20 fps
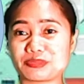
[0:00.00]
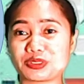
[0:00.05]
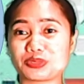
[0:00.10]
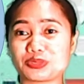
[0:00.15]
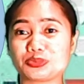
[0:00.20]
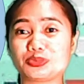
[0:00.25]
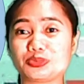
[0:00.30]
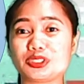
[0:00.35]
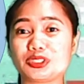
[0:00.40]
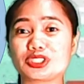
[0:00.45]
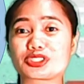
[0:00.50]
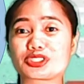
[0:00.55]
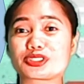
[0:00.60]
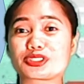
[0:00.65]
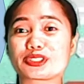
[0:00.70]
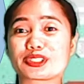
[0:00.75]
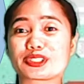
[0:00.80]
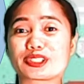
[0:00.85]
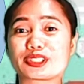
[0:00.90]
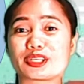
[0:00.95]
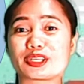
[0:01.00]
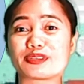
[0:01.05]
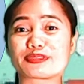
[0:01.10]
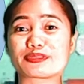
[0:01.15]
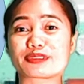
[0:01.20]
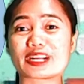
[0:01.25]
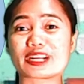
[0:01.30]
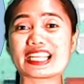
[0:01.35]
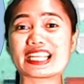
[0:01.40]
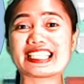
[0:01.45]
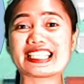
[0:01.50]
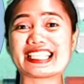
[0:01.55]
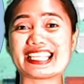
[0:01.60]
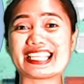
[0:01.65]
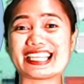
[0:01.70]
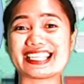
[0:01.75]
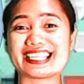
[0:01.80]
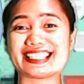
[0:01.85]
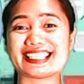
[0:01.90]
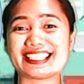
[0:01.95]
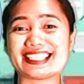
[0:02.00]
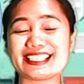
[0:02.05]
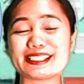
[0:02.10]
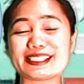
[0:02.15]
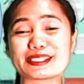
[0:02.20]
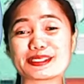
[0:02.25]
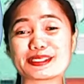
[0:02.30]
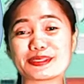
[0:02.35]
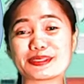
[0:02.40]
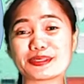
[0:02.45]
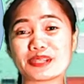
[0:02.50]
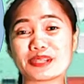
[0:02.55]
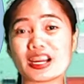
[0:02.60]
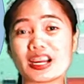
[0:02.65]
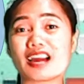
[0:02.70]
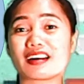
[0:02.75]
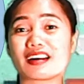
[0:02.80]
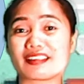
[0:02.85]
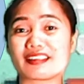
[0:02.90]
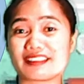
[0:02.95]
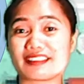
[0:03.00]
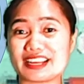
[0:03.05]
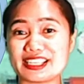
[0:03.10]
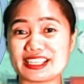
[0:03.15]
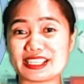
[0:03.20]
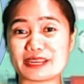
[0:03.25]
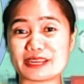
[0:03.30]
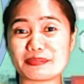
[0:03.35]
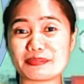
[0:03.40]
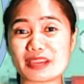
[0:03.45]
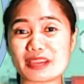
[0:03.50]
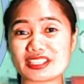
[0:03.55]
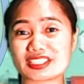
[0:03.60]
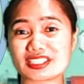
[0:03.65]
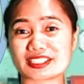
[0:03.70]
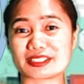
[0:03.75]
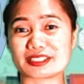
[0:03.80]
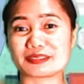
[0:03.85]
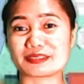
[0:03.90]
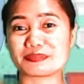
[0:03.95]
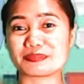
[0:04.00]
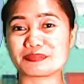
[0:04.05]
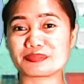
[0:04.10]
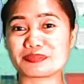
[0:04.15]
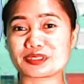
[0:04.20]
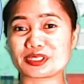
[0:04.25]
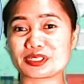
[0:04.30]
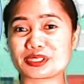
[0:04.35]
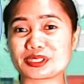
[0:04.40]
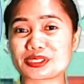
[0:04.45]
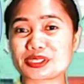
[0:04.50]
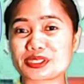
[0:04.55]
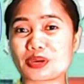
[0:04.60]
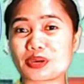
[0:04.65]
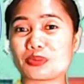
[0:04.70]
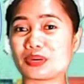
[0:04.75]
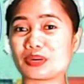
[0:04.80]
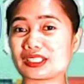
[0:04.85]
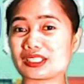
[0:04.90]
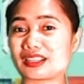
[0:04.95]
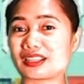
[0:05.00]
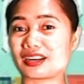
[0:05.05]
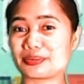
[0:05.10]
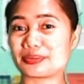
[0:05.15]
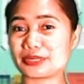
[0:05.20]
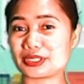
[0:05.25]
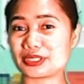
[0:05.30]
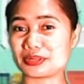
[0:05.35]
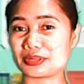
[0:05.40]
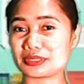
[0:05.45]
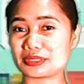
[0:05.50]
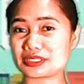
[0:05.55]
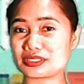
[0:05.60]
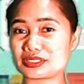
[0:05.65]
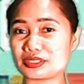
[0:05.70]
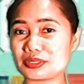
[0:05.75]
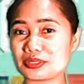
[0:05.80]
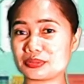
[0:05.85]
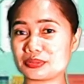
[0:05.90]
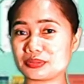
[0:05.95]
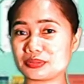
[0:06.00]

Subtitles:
We should convert it into radian measure. So what are we going to do?